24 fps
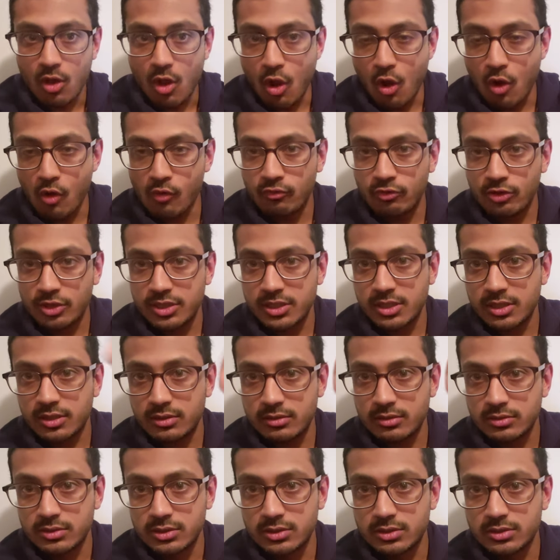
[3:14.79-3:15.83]
Over a
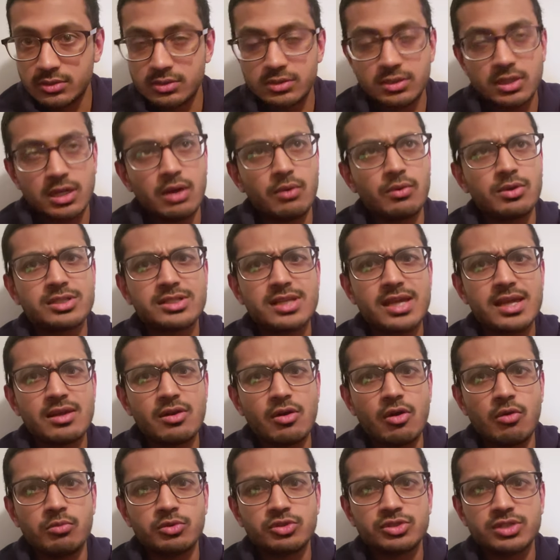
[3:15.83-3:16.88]
year. I want to
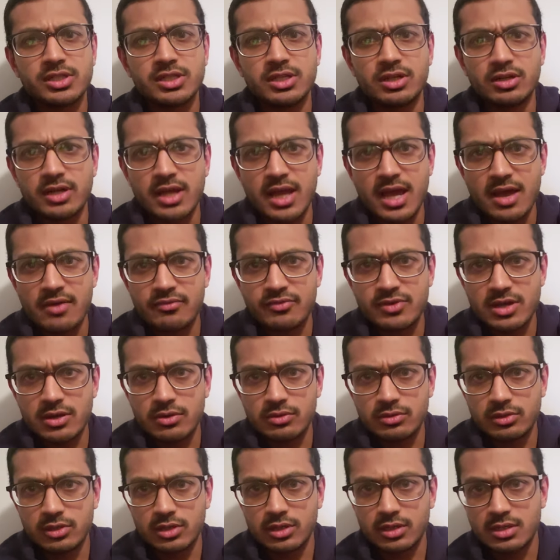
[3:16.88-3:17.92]
say almost a year and a half
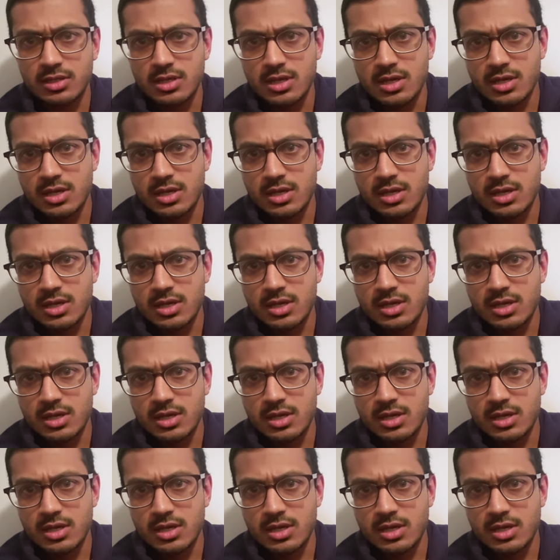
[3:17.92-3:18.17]
now, and look,